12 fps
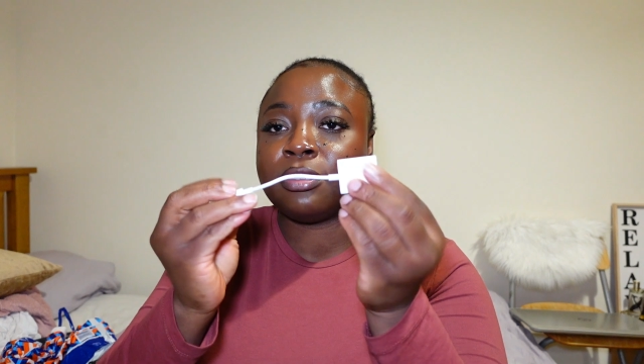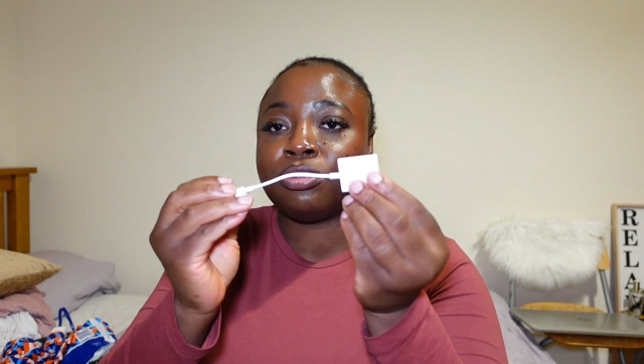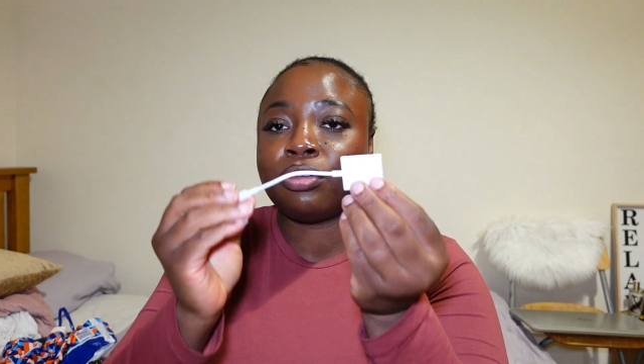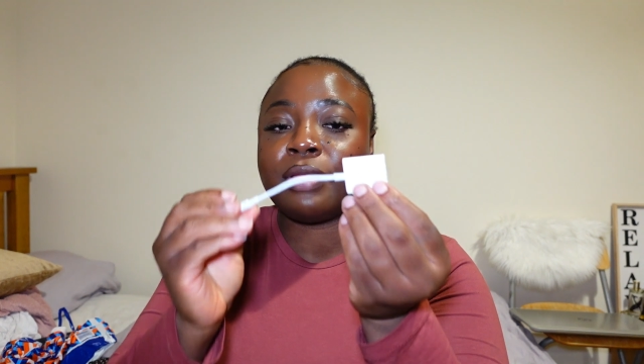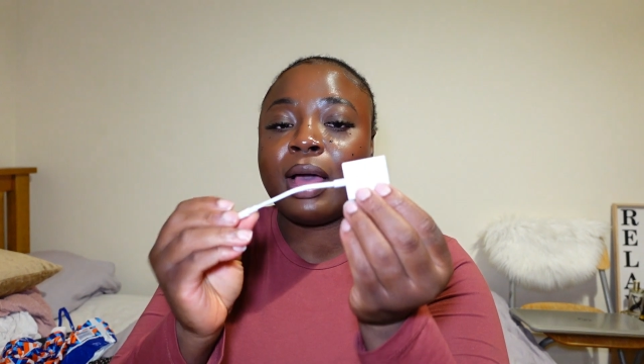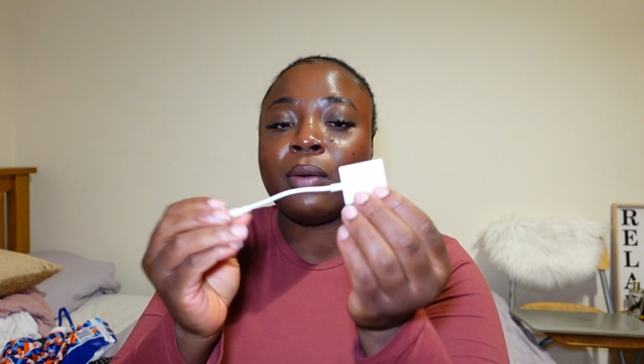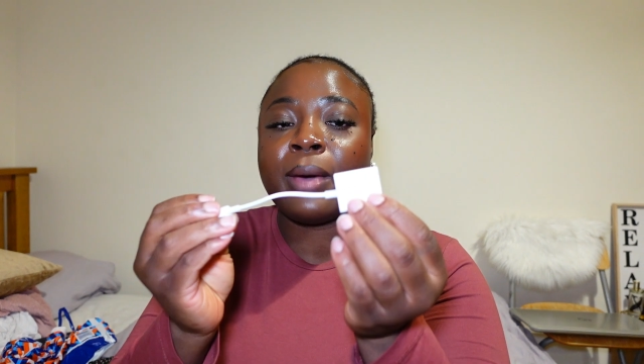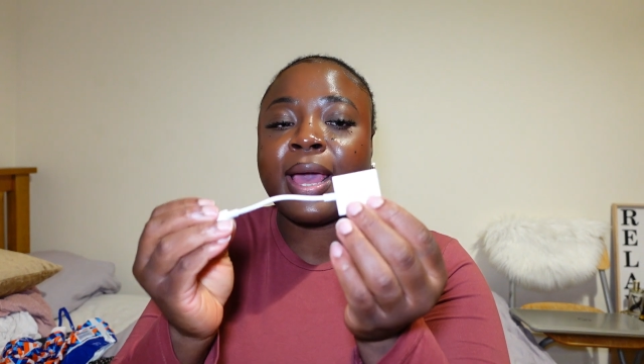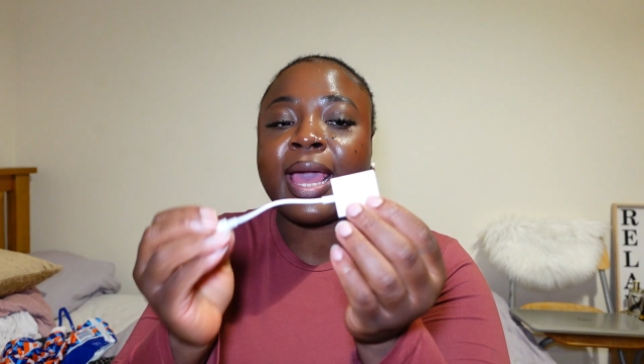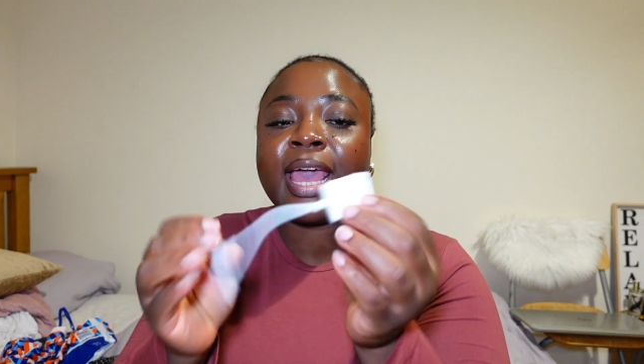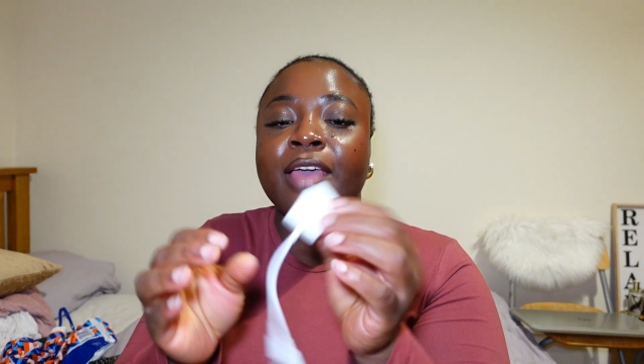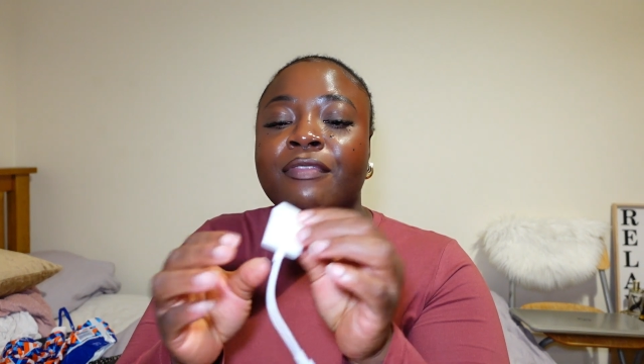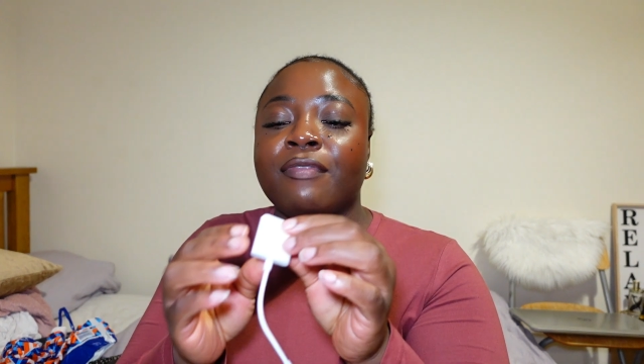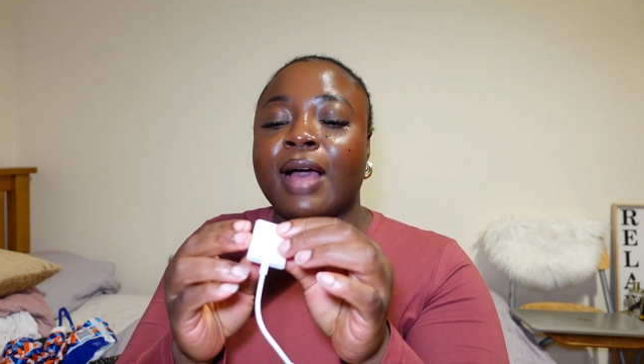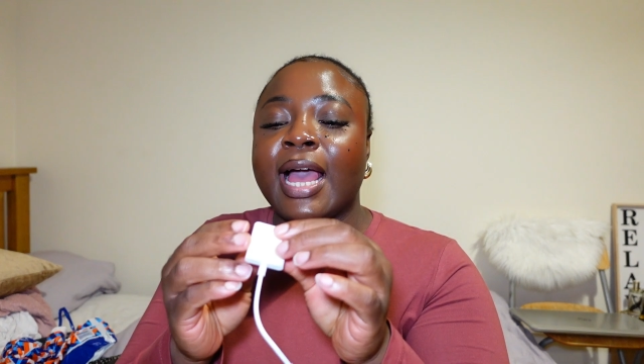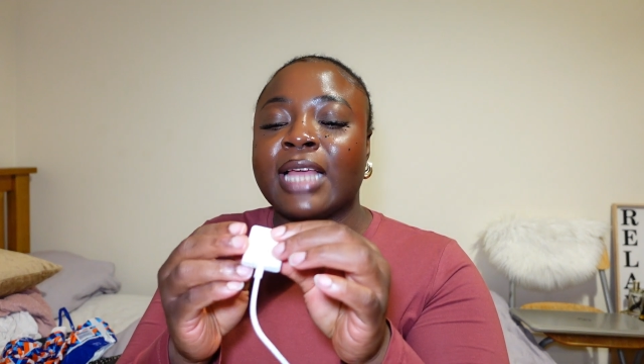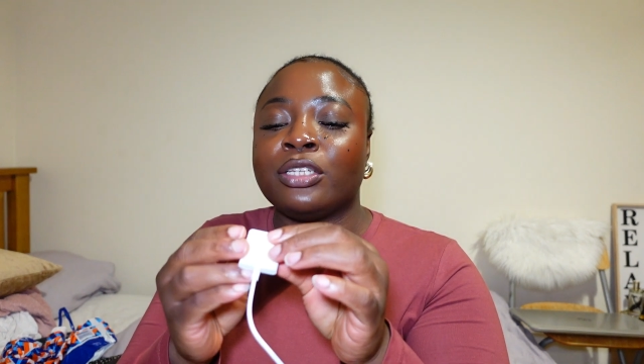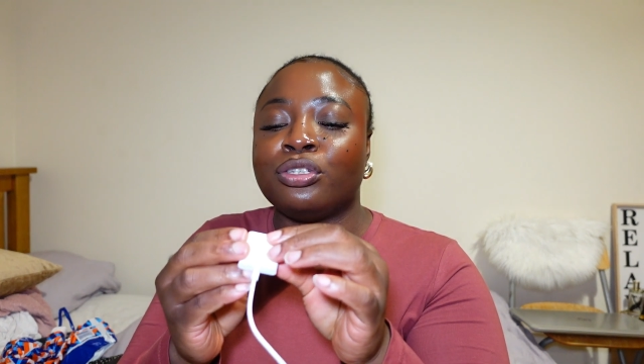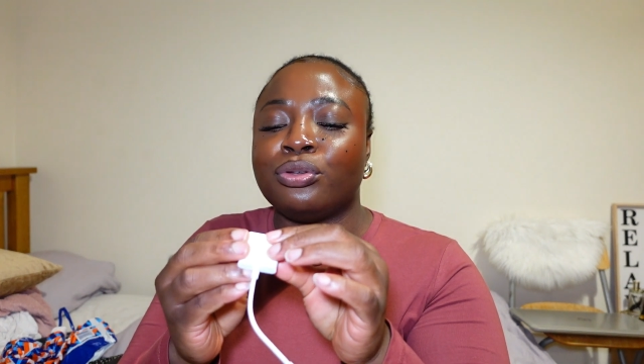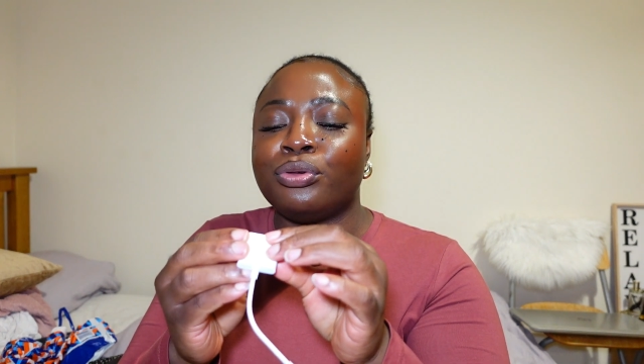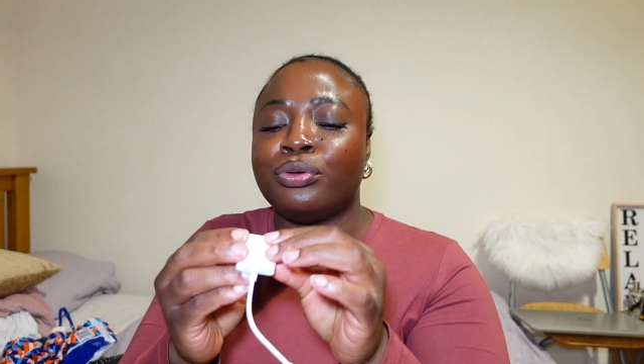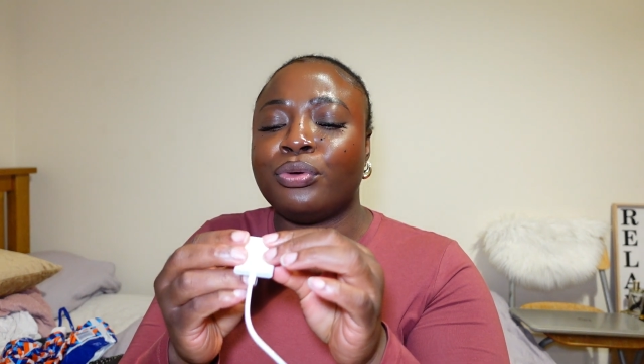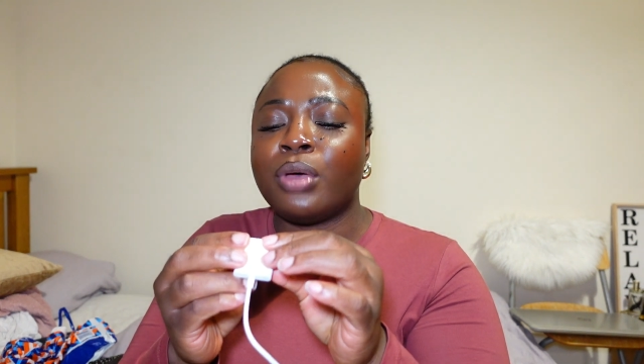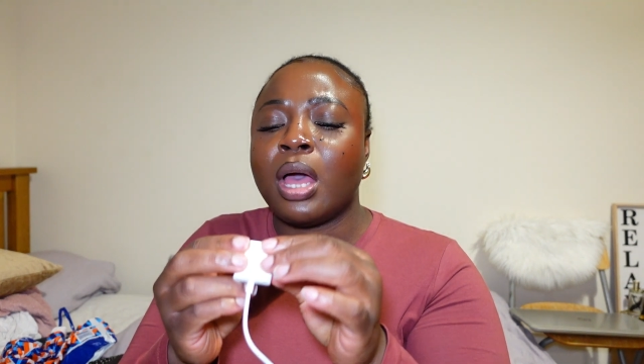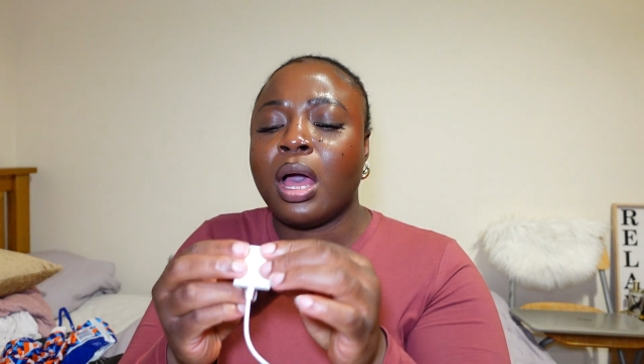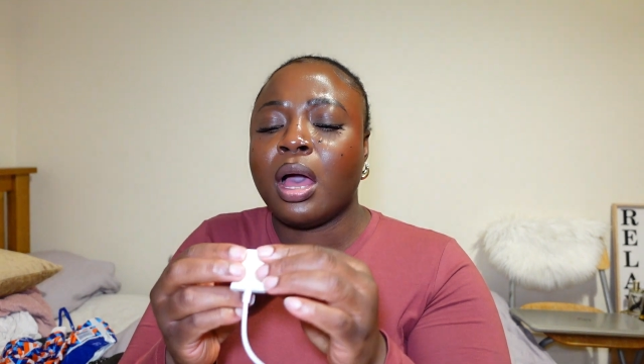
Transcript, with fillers: so that way if i do